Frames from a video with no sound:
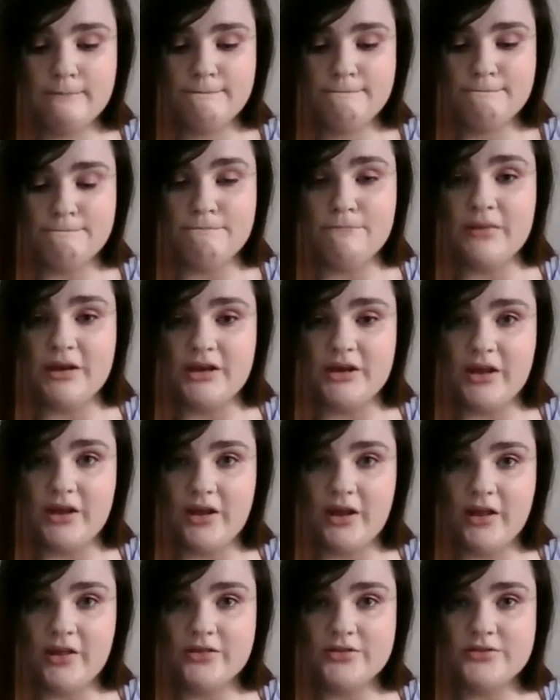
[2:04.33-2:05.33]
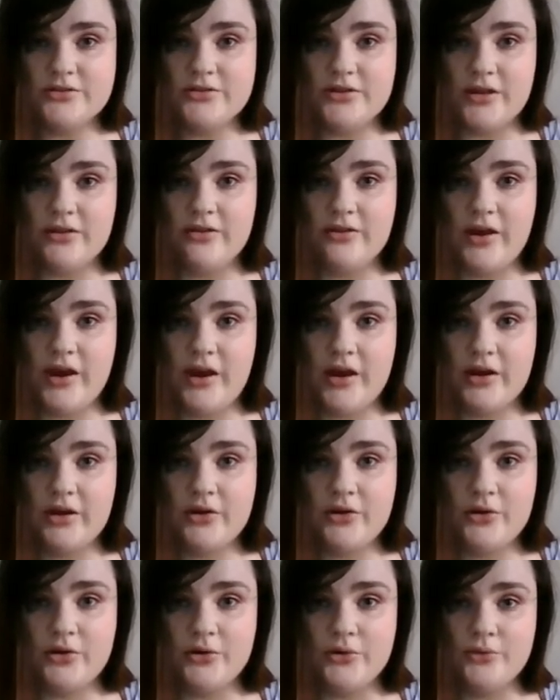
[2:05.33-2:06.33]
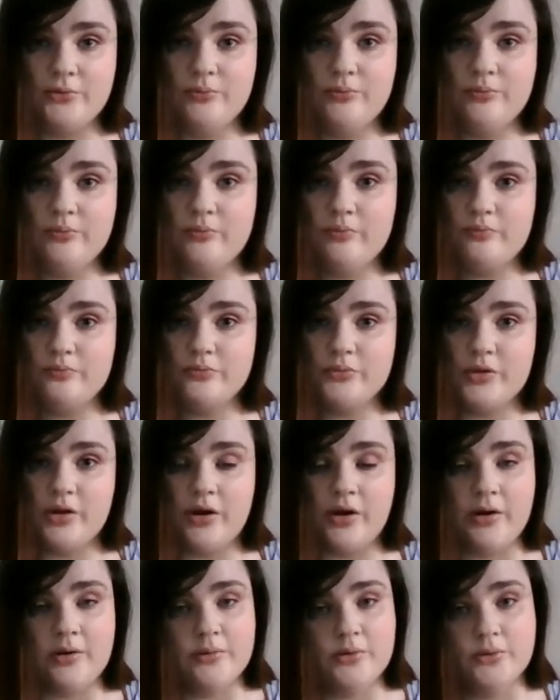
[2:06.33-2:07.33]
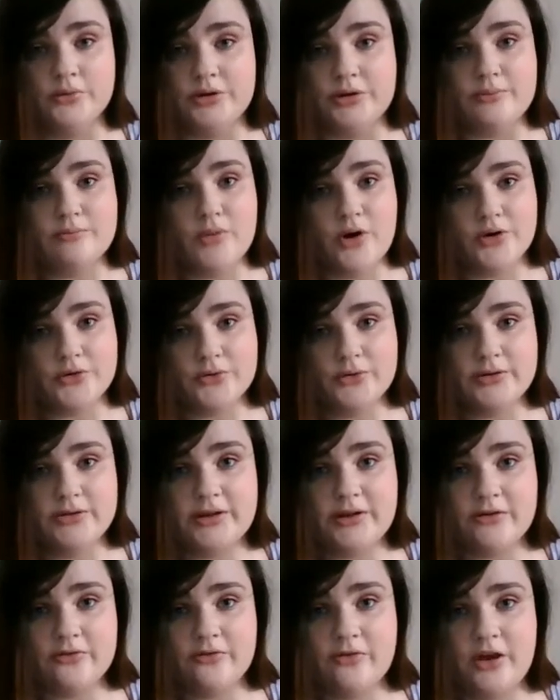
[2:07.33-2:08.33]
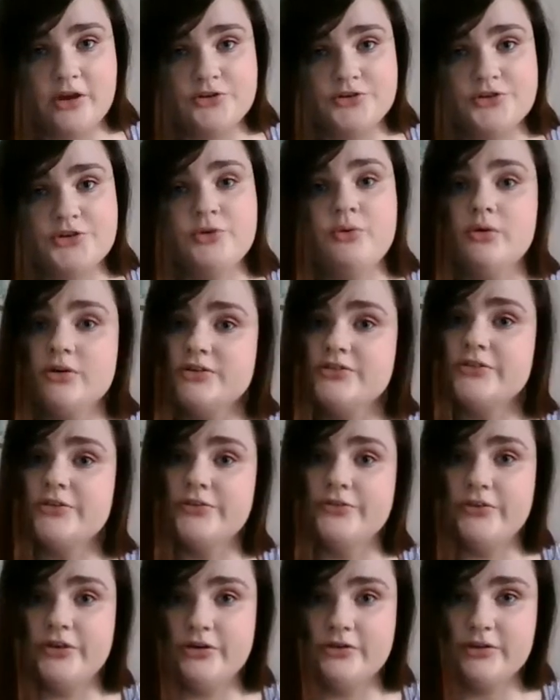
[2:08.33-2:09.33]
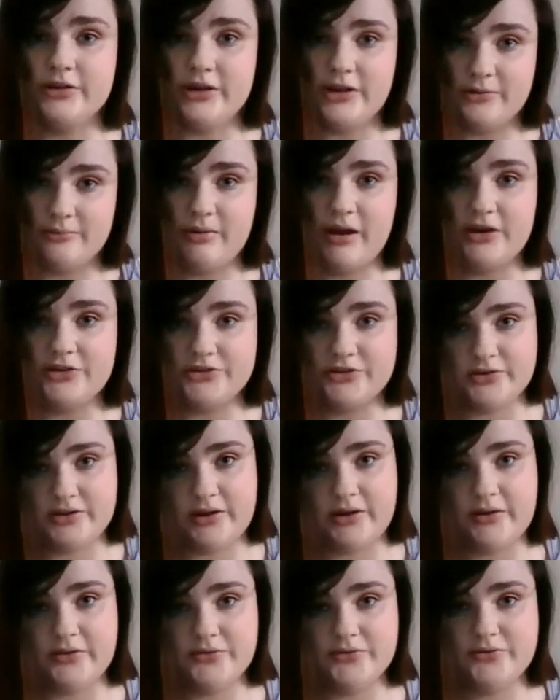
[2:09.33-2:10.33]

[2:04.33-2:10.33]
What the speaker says: meaning that they could only moderately affect you or severely impact your life.